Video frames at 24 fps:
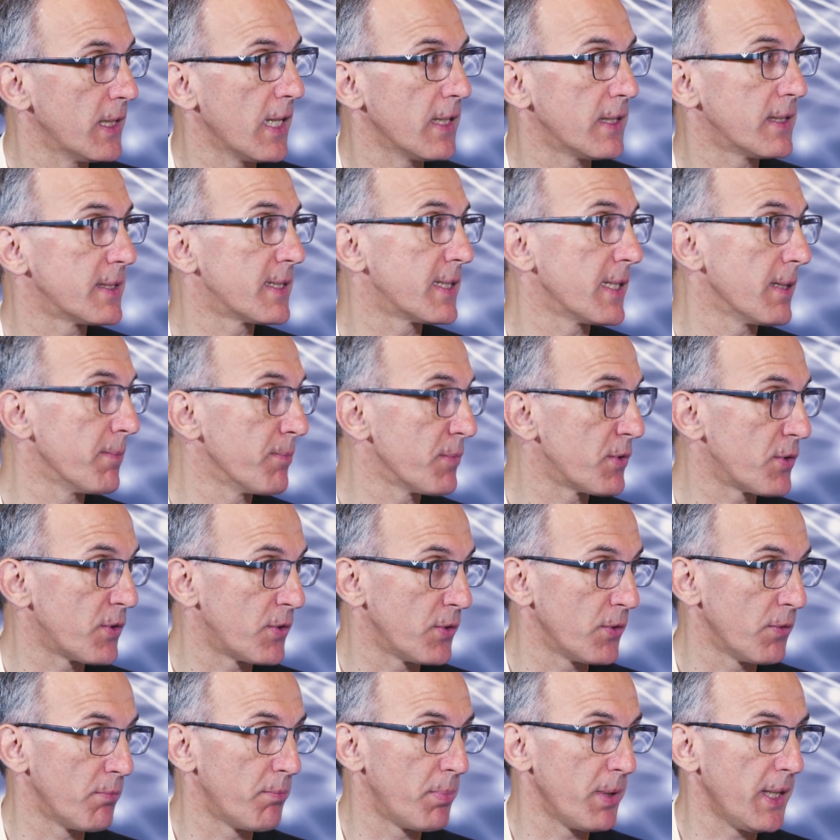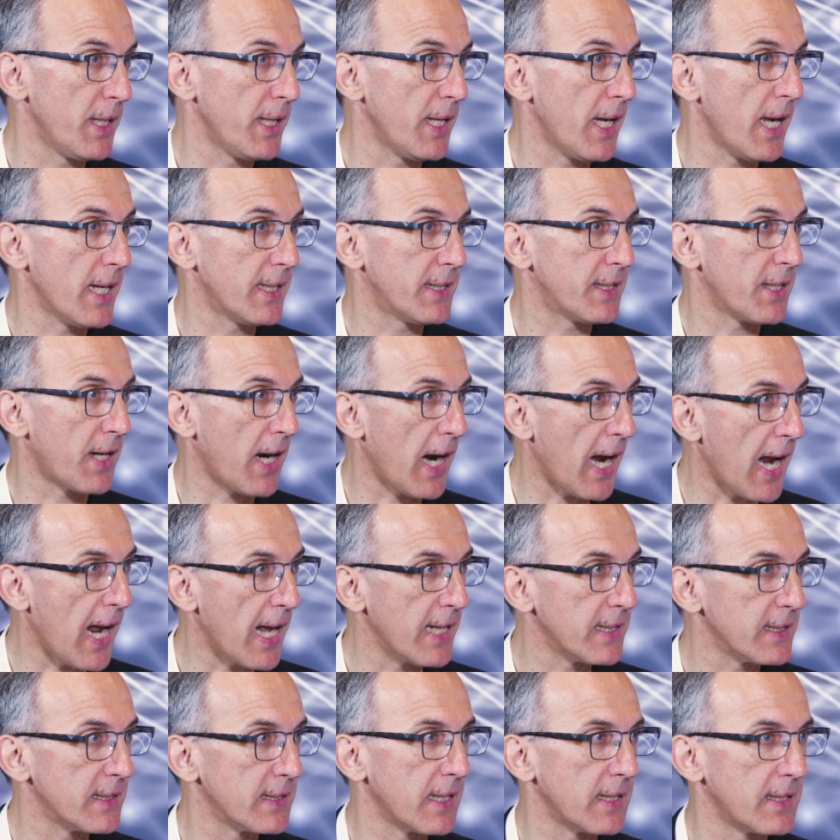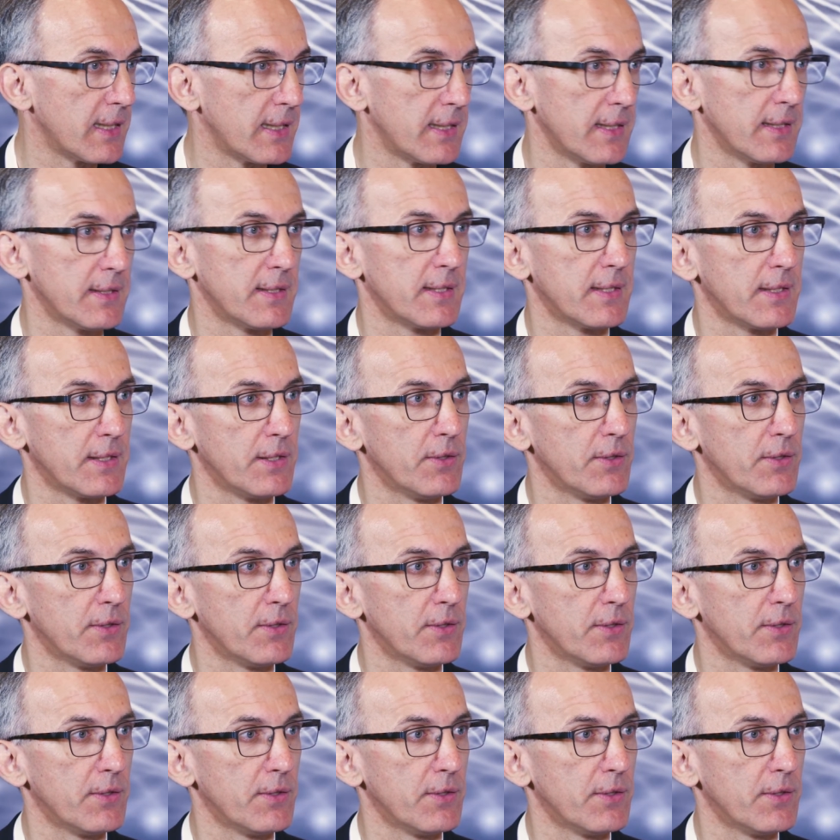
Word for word: That seems to be a trend that is,